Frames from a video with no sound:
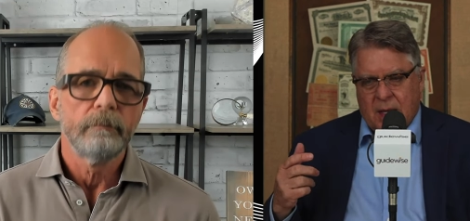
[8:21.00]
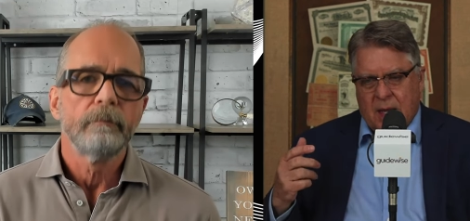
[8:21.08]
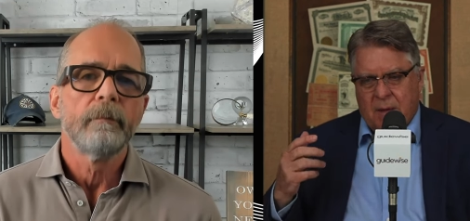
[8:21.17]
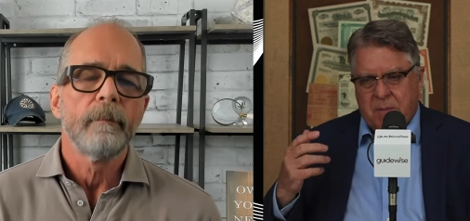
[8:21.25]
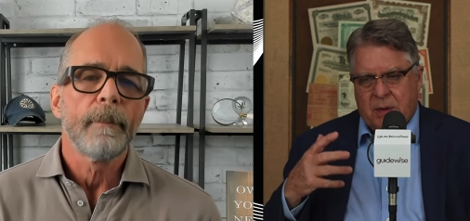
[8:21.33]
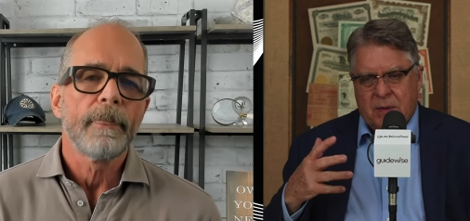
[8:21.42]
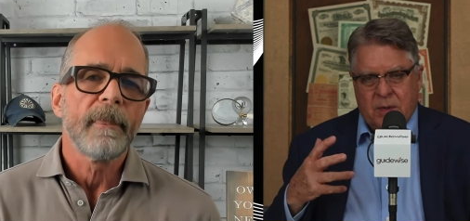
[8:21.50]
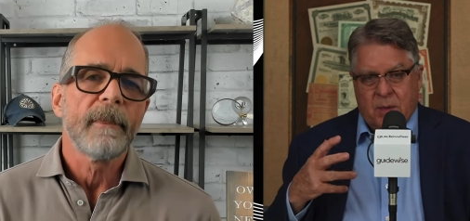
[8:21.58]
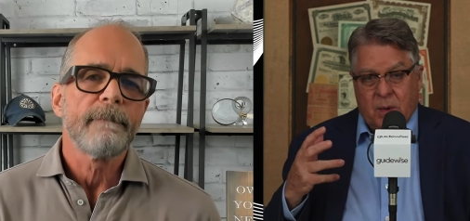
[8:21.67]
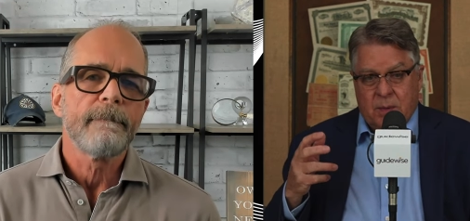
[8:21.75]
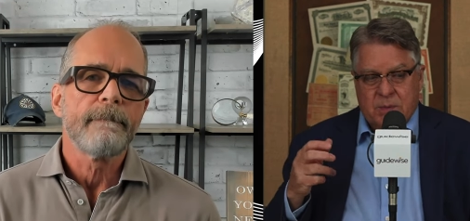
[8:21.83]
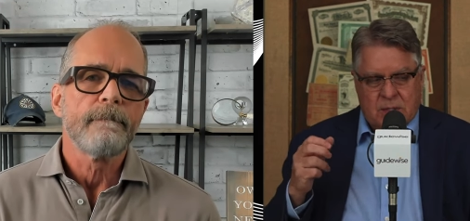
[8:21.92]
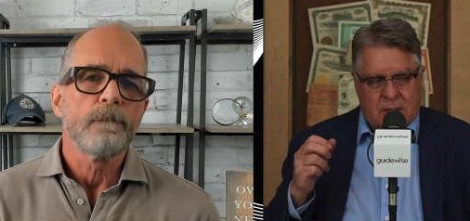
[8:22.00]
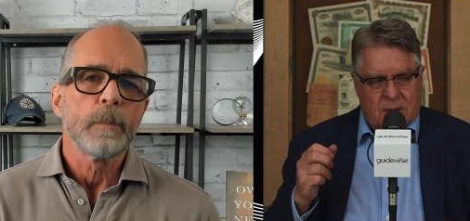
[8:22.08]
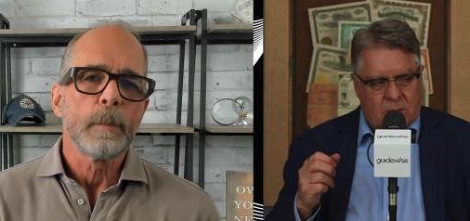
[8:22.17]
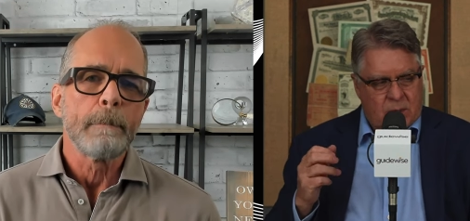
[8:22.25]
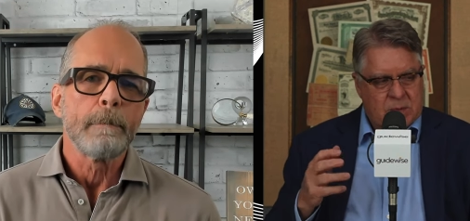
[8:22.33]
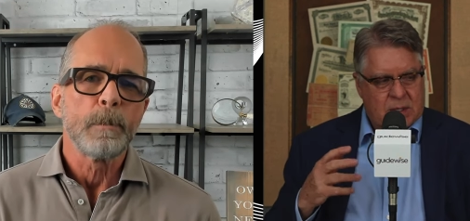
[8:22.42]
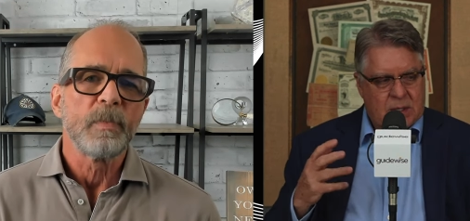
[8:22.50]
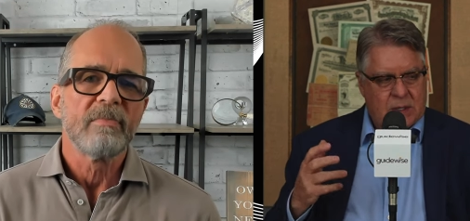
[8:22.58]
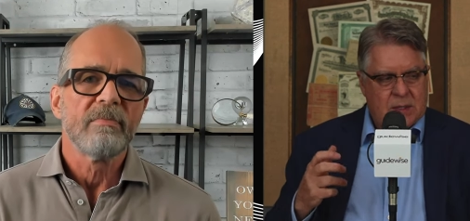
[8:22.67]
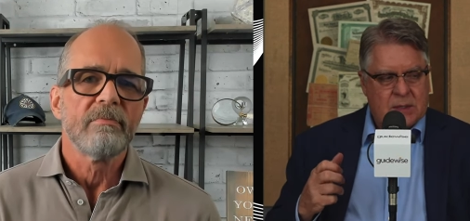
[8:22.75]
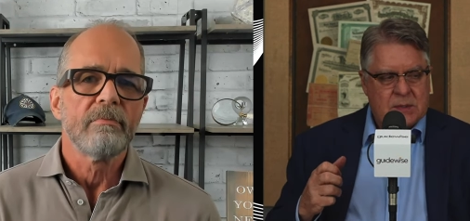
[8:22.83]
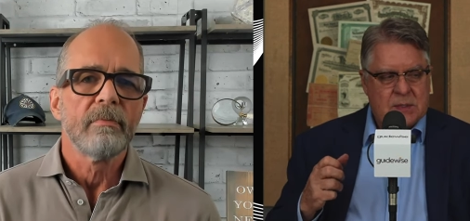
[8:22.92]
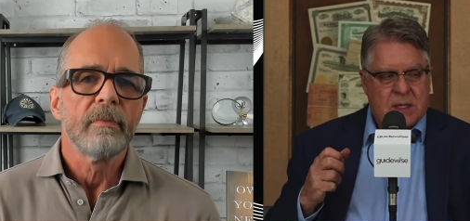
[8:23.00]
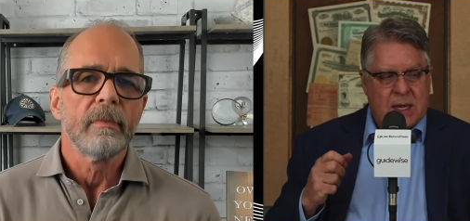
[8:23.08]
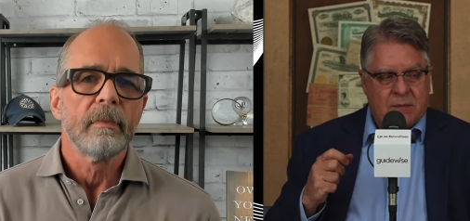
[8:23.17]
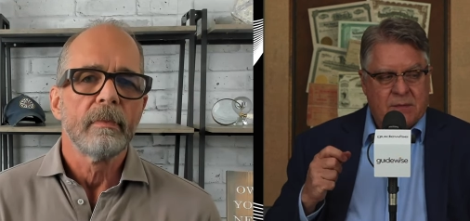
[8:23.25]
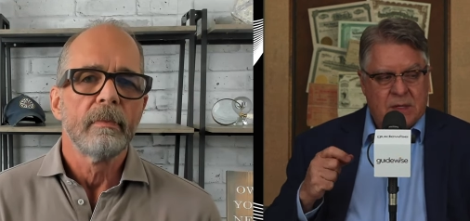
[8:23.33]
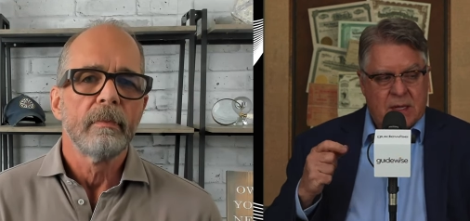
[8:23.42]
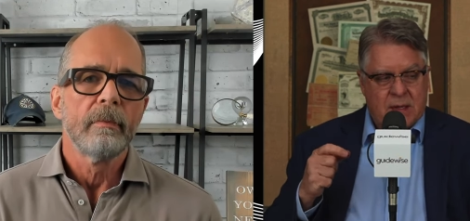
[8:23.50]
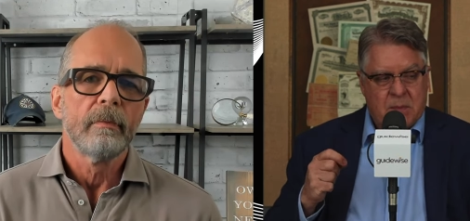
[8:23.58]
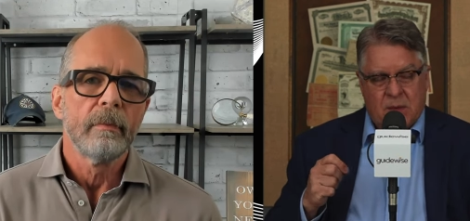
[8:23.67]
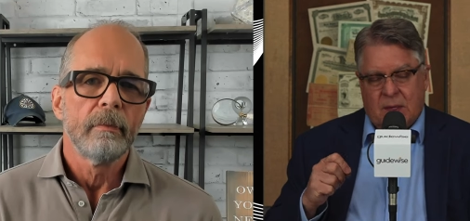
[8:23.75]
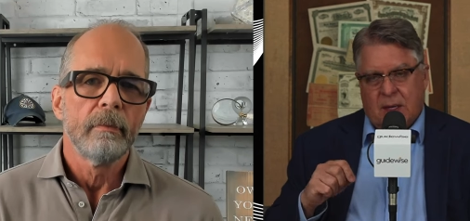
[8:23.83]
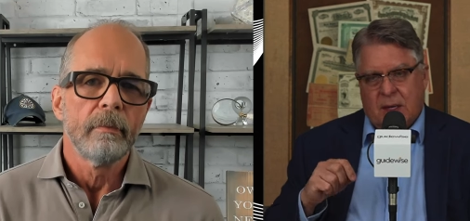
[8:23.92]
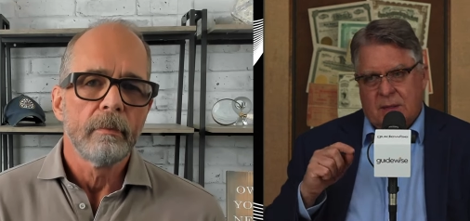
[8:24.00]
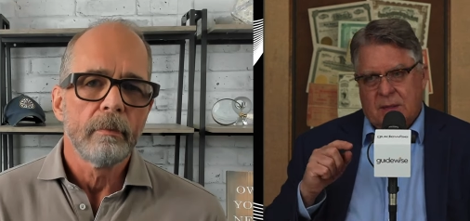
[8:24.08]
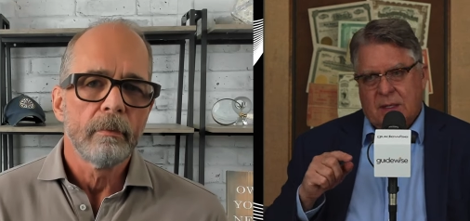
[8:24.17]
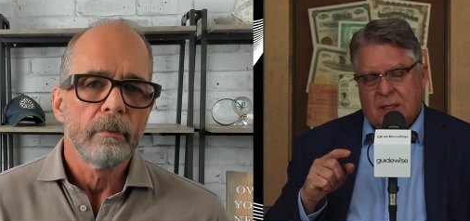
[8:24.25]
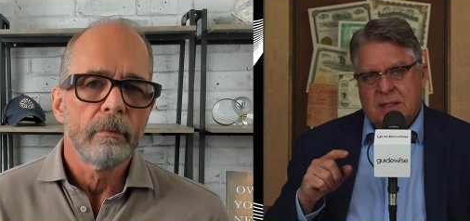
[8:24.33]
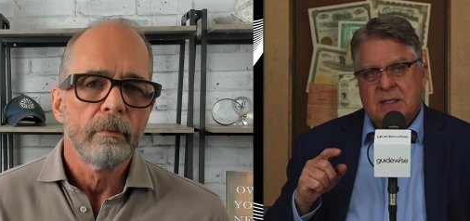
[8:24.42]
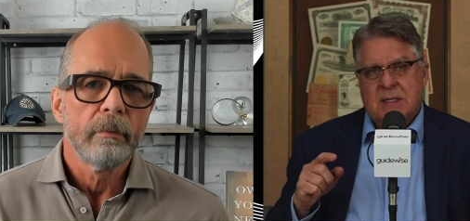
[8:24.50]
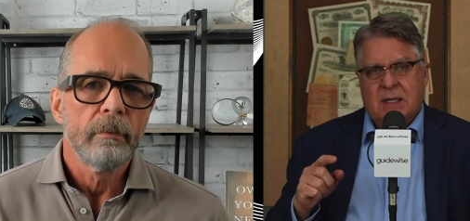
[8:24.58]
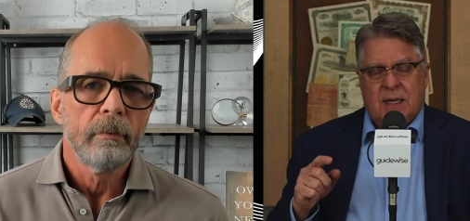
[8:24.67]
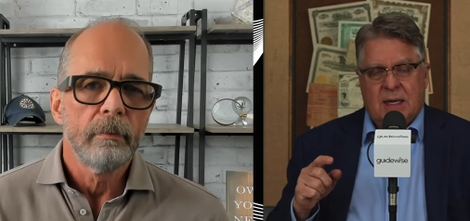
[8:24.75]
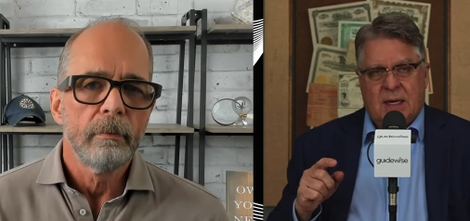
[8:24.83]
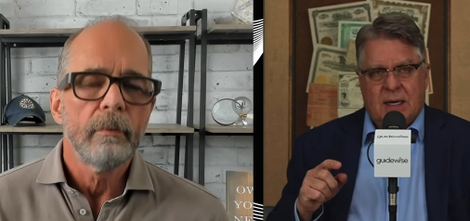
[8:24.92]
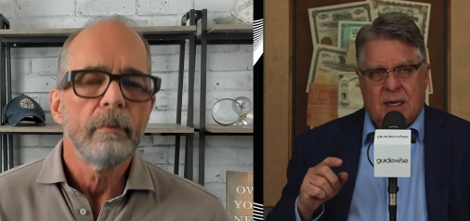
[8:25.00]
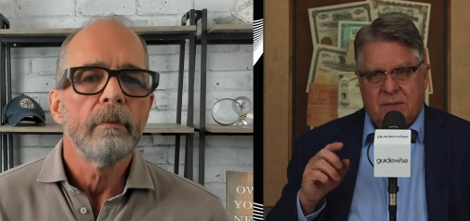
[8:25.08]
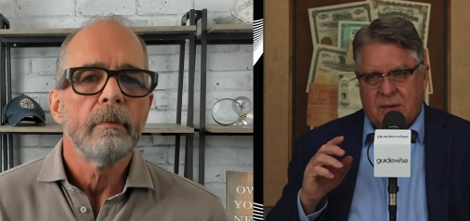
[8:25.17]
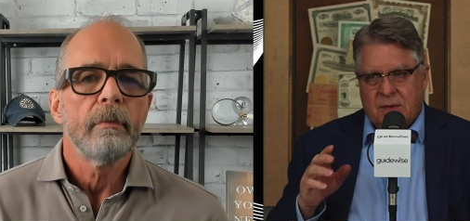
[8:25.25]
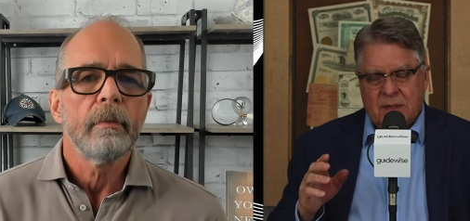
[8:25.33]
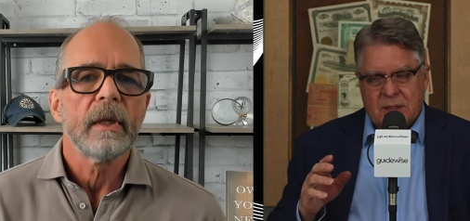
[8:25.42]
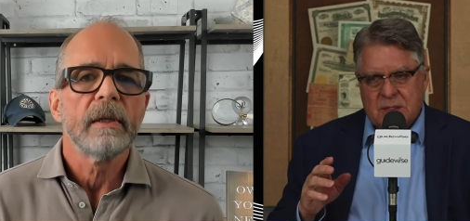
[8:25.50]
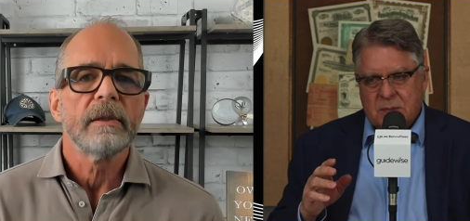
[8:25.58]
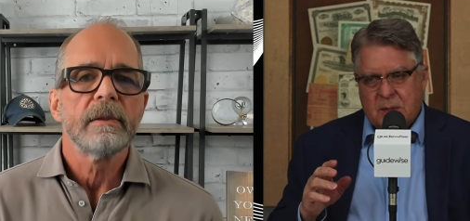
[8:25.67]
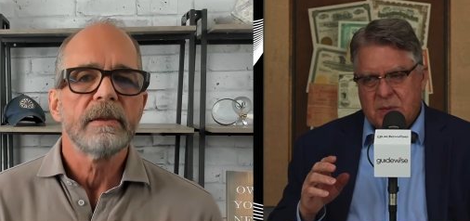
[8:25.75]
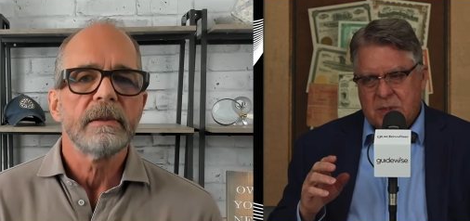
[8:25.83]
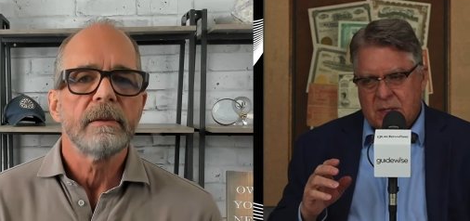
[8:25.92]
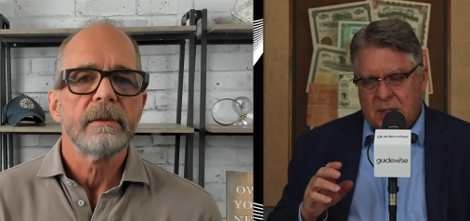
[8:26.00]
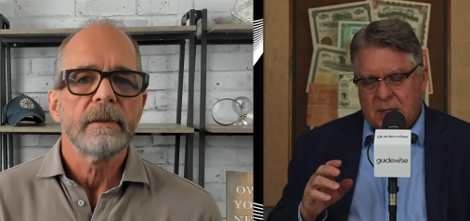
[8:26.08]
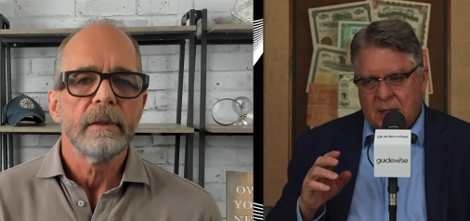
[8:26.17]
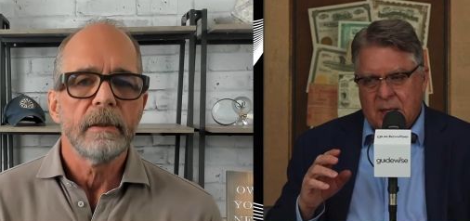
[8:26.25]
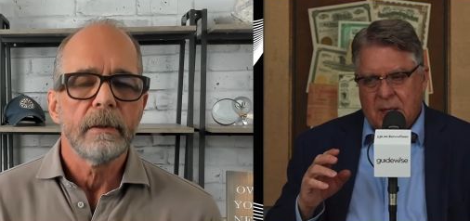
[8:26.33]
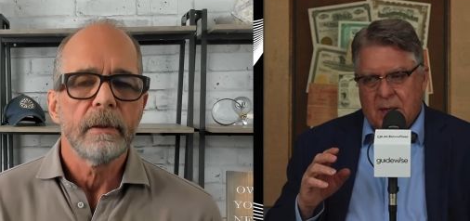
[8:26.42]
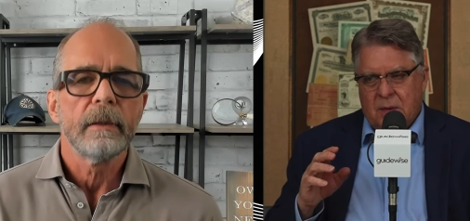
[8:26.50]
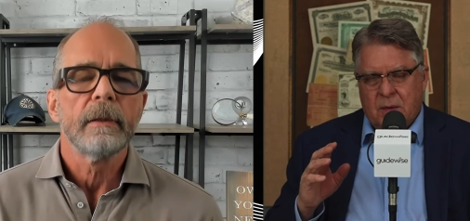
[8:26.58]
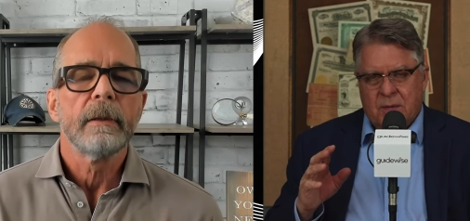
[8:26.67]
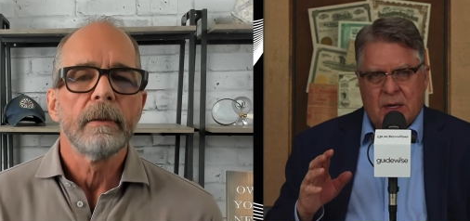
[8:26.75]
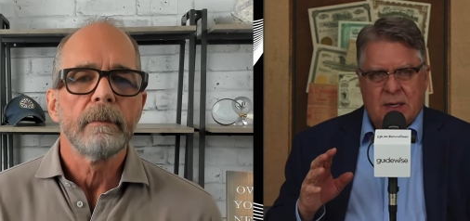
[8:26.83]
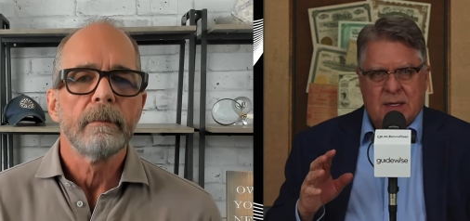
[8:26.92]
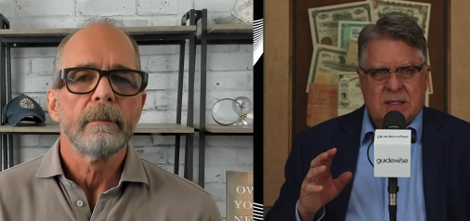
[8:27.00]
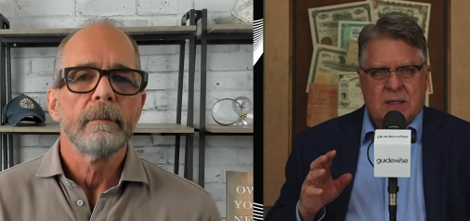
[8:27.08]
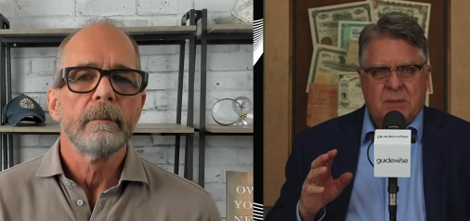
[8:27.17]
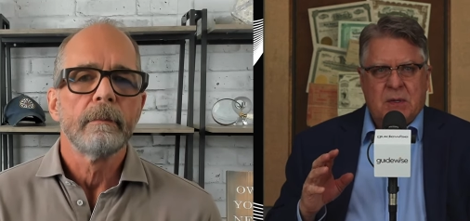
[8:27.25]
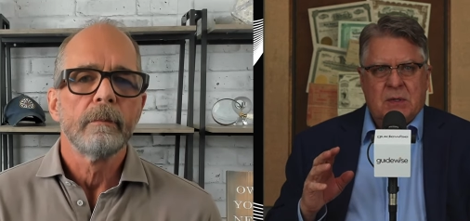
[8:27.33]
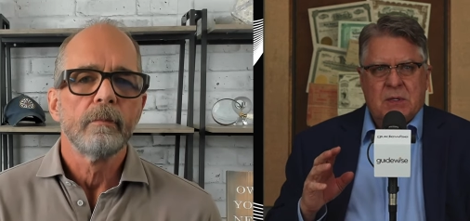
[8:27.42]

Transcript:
Speaker 1: I've been on your website. The website is theeverydaymillionaire.ca. Very nice website. You have a concept that you